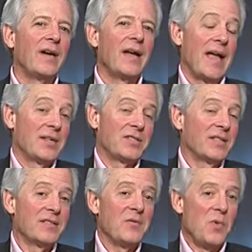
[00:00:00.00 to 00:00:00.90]
at
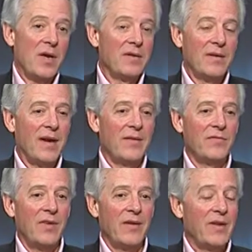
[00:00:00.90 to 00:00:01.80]
61,
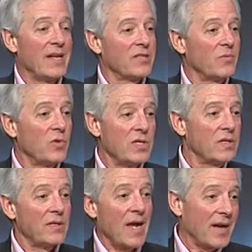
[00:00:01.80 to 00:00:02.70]
I've had some
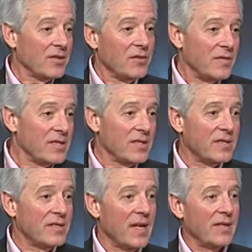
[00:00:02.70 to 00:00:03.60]
recent doctor
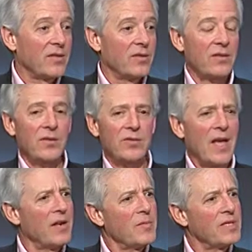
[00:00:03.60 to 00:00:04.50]
visits that they're
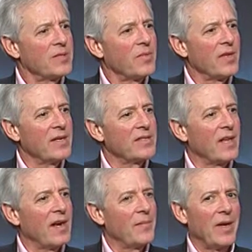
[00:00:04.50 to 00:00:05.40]
telling me some things
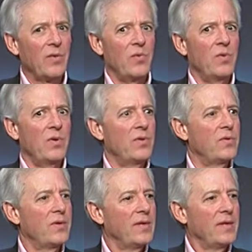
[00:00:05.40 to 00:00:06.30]
that I'm like, whoa,
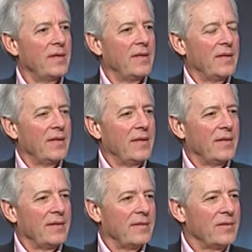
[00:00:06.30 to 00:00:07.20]

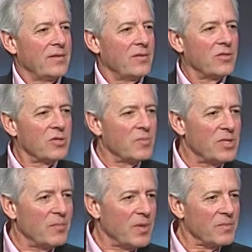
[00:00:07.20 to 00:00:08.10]
there's some
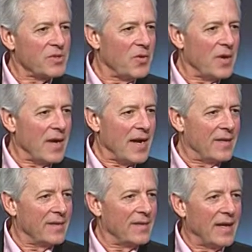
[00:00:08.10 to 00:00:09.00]
symptoms going
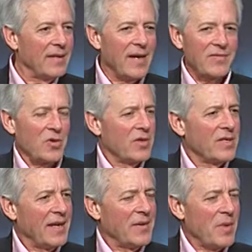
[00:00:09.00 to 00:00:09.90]
on that I've sort of
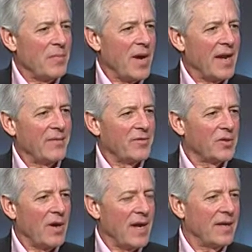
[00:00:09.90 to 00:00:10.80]
taken my body for
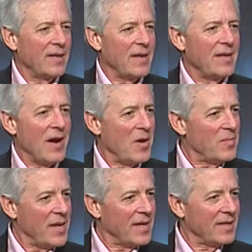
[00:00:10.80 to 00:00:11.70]
granted, and now I'm
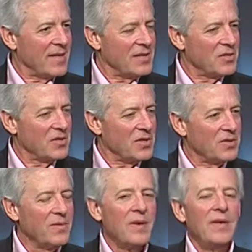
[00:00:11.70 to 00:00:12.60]
paying attention
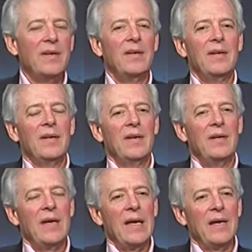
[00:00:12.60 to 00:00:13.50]
to.
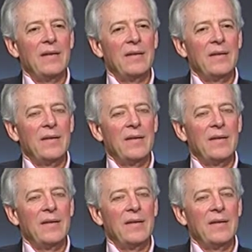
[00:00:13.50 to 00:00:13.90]
And